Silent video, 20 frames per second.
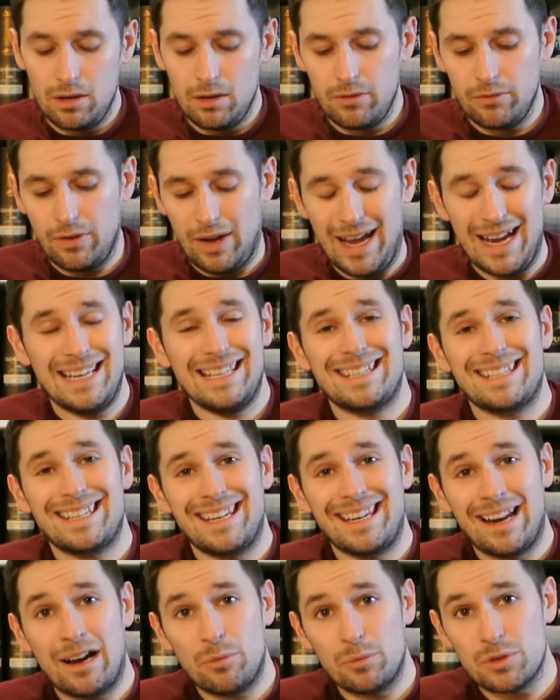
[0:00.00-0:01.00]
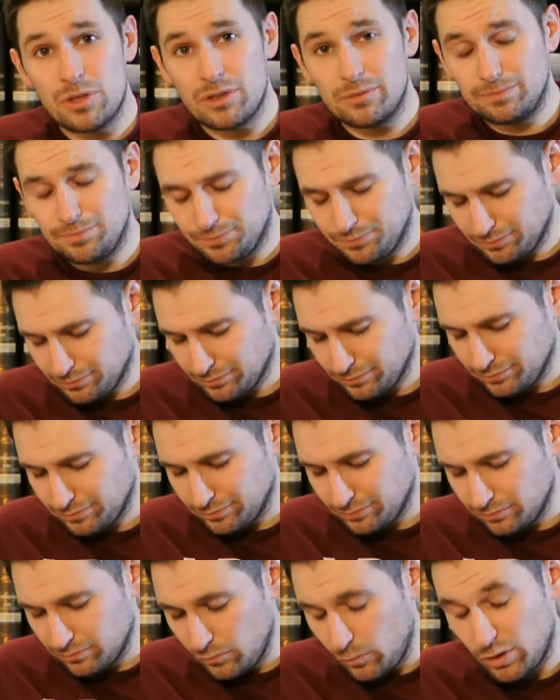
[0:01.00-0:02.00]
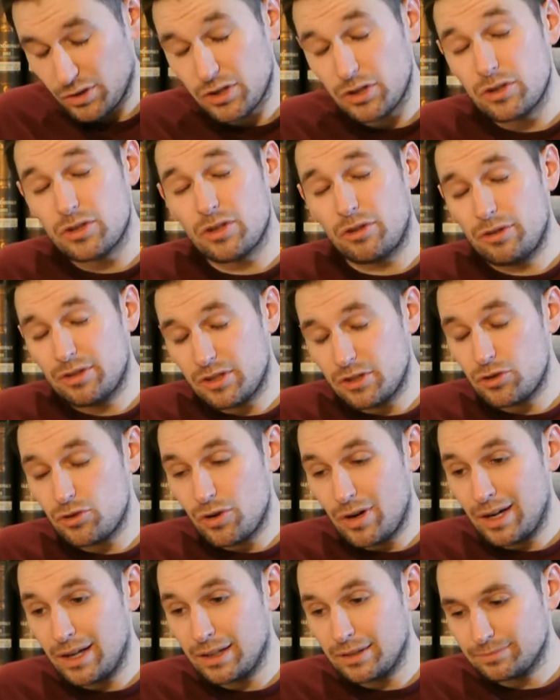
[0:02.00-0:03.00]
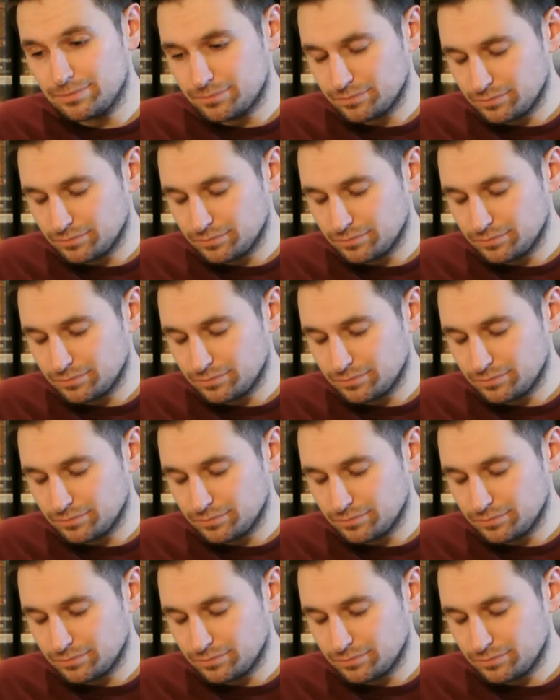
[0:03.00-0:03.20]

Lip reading: for 18 hours, to dry